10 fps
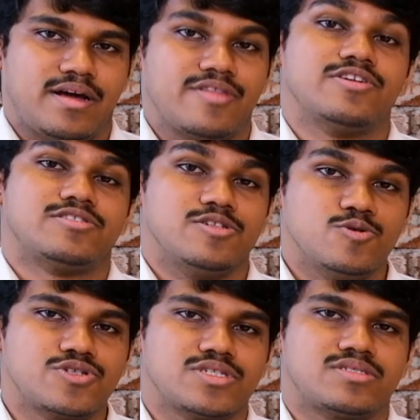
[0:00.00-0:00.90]
and the
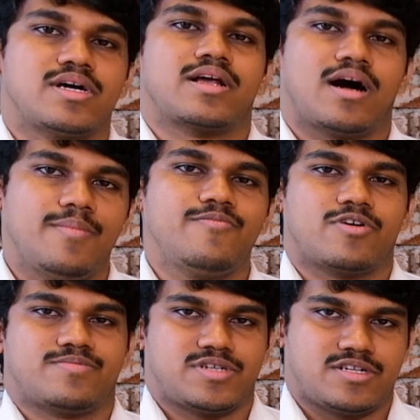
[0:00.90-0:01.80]
solutions that come
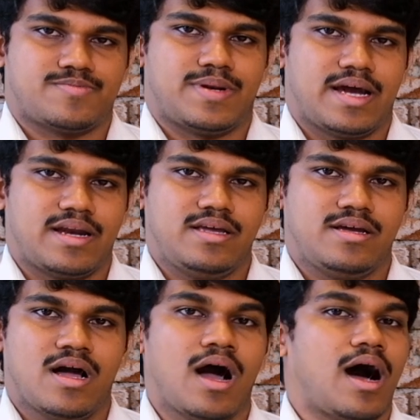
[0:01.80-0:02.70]
from such planning
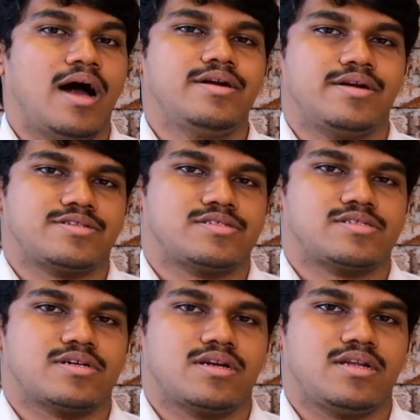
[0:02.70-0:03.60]
aren't
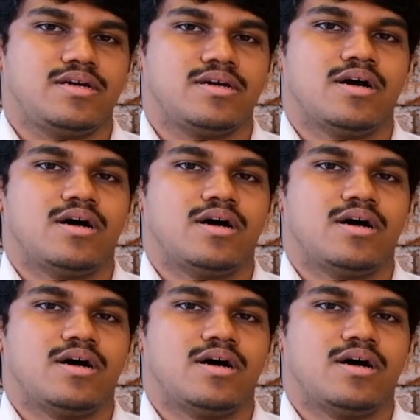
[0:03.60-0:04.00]
necessarily